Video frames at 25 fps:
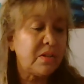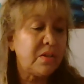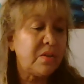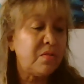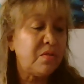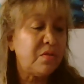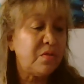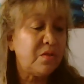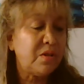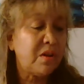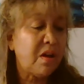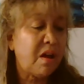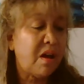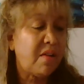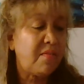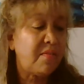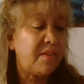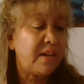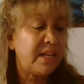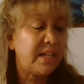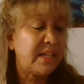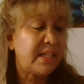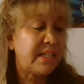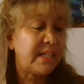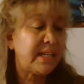So those
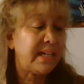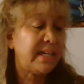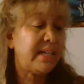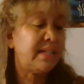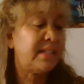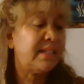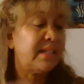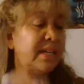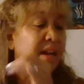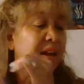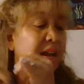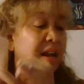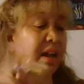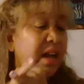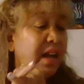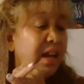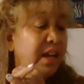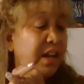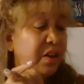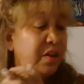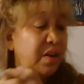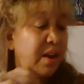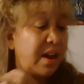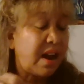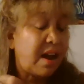obviously,
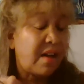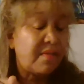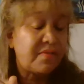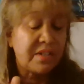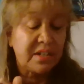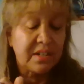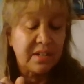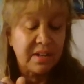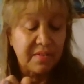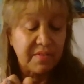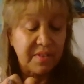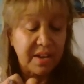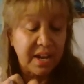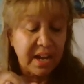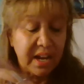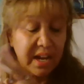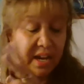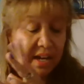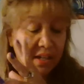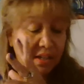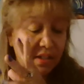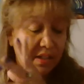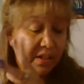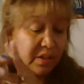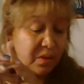you have to love
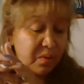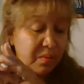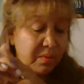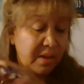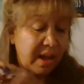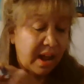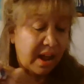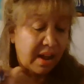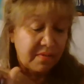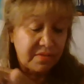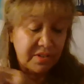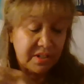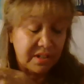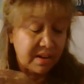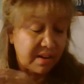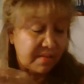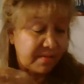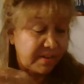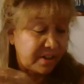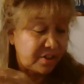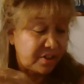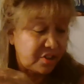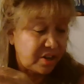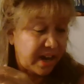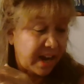kids. You have to
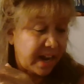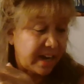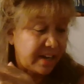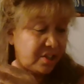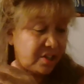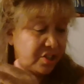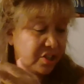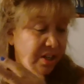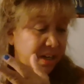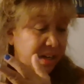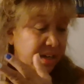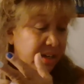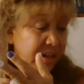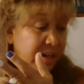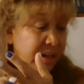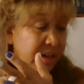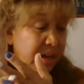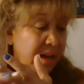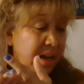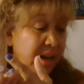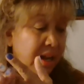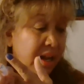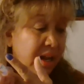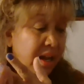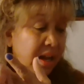love education.
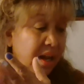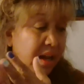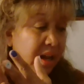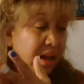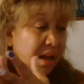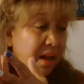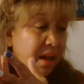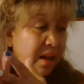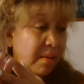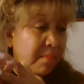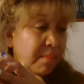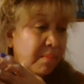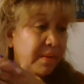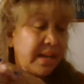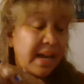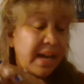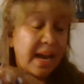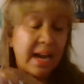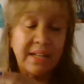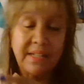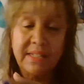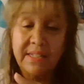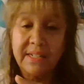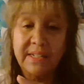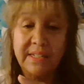
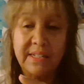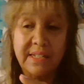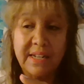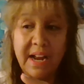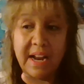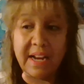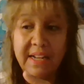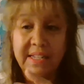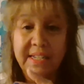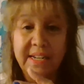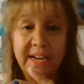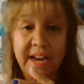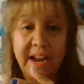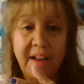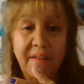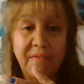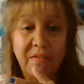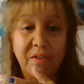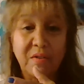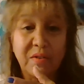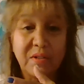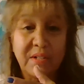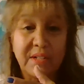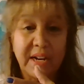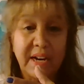Yes, it's nice to have
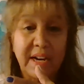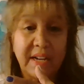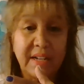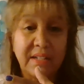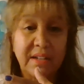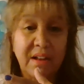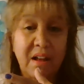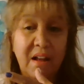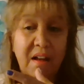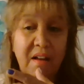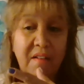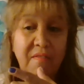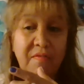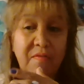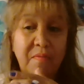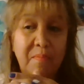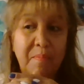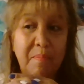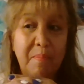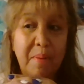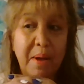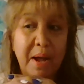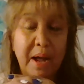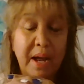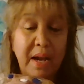those days off,
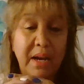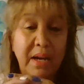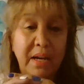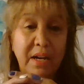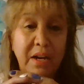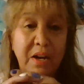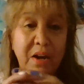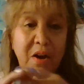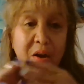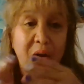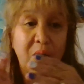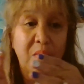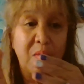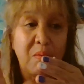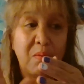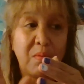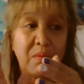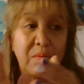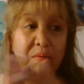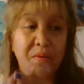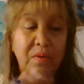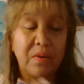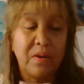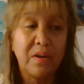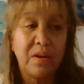but
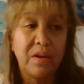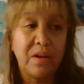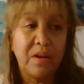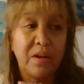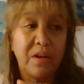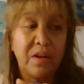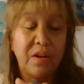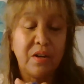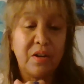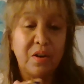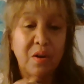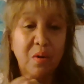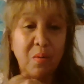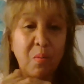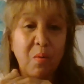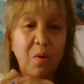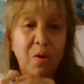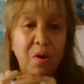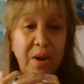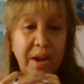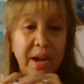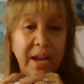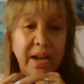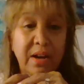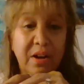you're
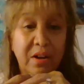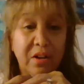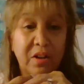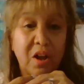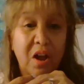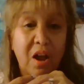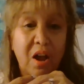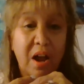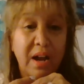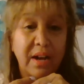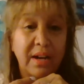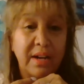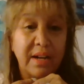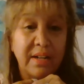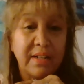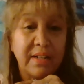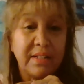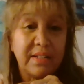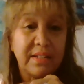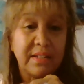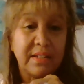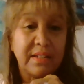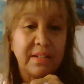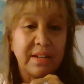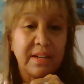working a lot.
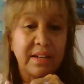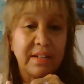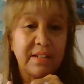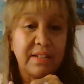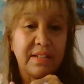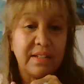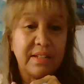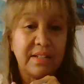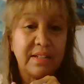It's